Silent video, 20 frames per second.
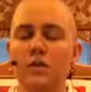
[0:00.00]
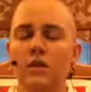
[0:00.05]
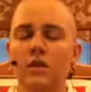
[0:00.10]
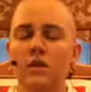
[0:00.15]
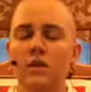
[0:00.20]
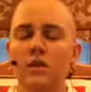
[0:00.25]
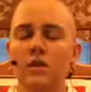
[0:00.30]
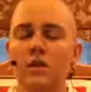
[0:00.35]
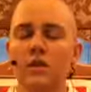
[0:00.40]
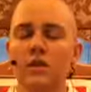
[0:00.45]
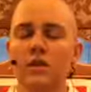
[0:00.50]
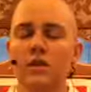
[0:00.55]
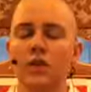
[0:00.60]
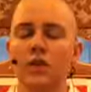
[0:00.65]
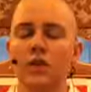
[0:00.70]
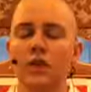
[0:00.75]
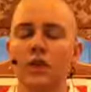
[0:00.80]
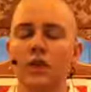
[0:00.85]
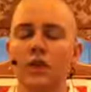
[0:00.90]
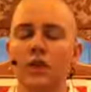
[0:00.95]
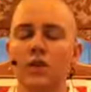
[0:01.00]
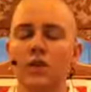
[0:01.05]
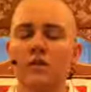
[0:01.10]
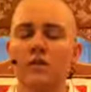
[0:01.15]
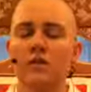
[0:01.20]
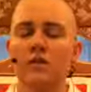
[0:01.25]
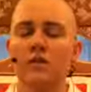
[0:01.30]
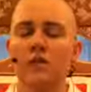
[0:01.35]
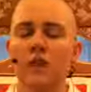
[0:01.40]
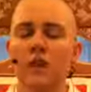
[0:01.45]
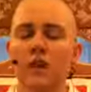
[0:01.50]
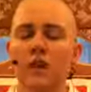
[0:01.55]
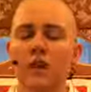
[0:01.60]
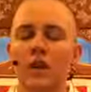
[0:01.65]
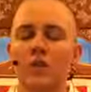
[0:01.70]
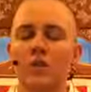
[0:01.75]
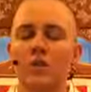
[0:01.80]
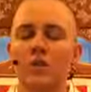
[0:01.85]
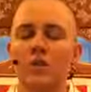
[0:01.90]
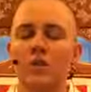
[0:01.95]
internally and
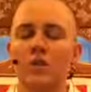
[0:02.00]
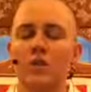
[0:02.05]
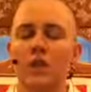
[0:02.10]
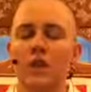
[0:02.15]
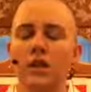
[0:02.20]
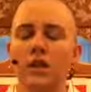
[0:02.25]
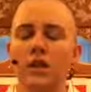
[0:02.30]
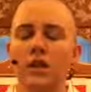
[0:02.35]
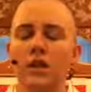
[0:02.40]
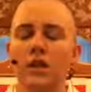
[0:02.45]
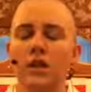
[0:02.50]
externally